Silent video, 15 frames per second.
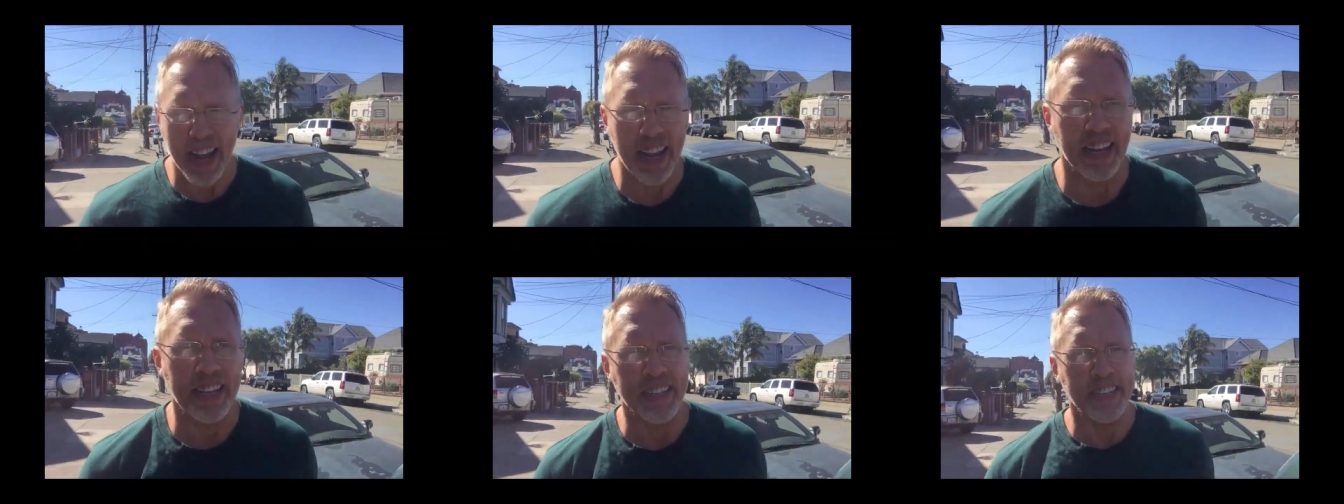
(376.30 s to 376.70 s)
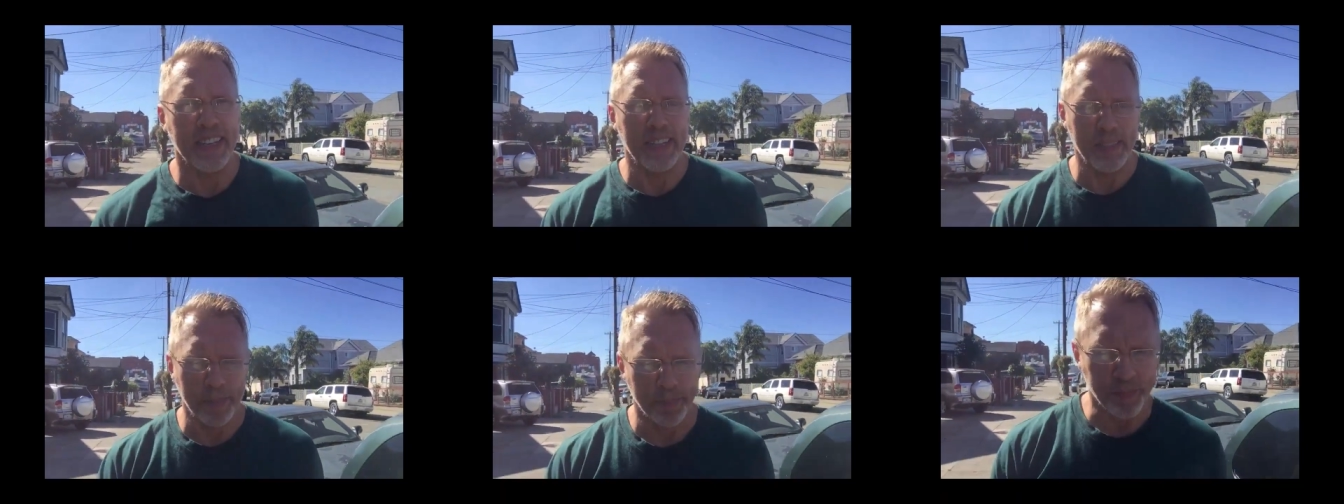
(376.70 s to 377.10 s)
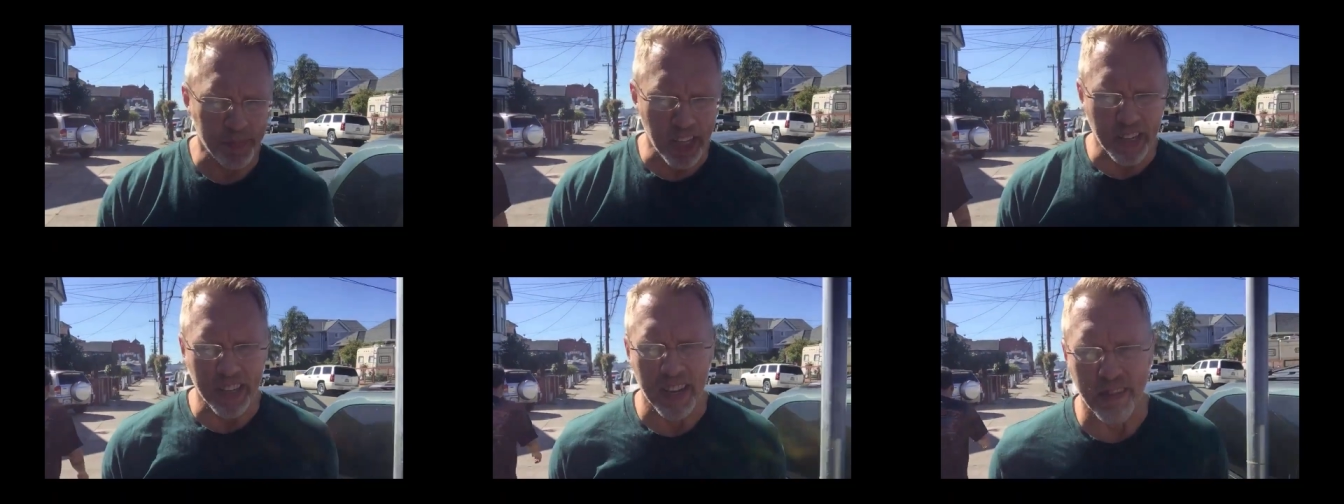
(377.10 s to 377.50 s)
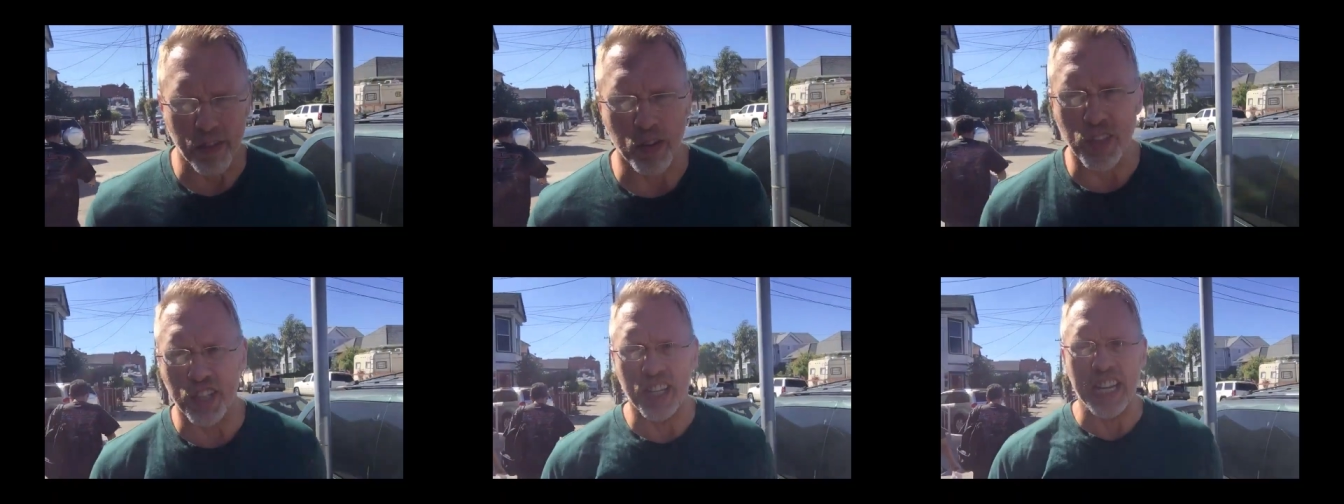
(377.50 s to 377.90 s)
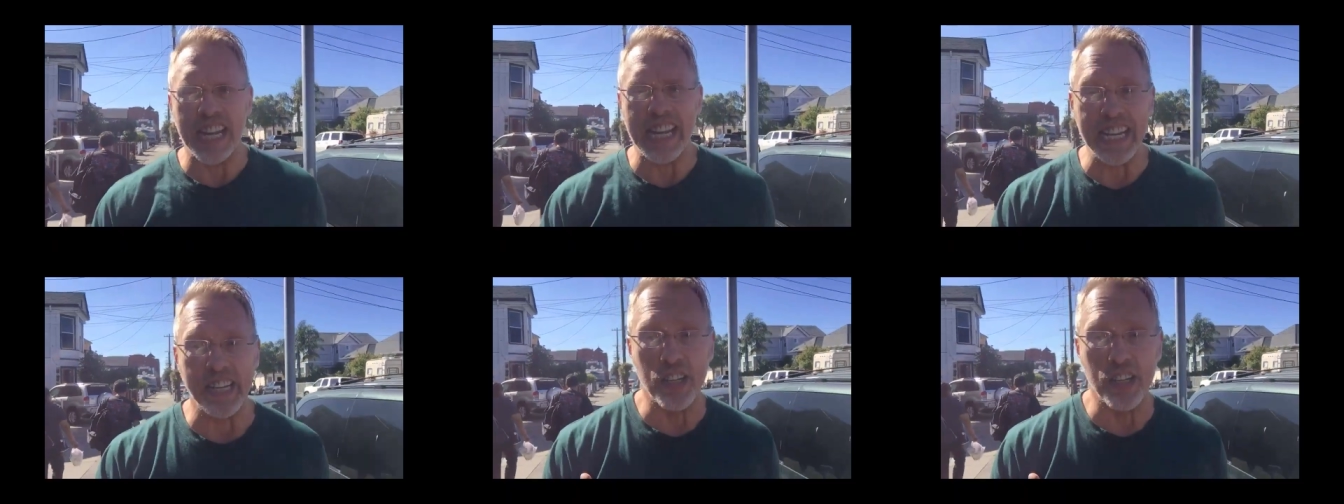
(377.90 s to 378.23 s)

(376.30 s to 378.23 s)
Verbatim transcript: and, um, and diversity